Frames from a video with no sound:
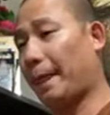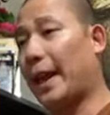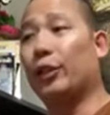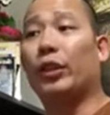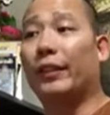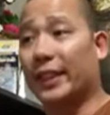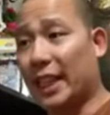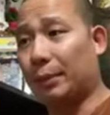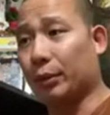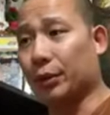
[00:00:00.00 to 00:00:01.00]
And you give
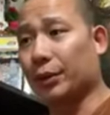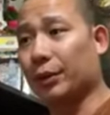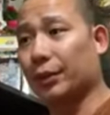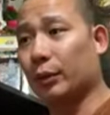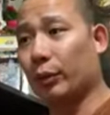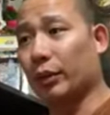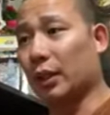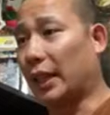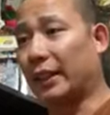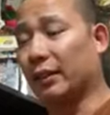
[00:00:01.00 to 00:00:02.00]
examples
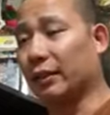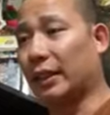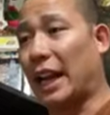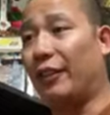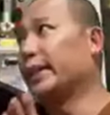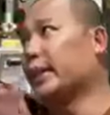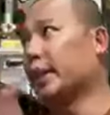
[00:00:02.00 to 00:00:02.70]
like every day,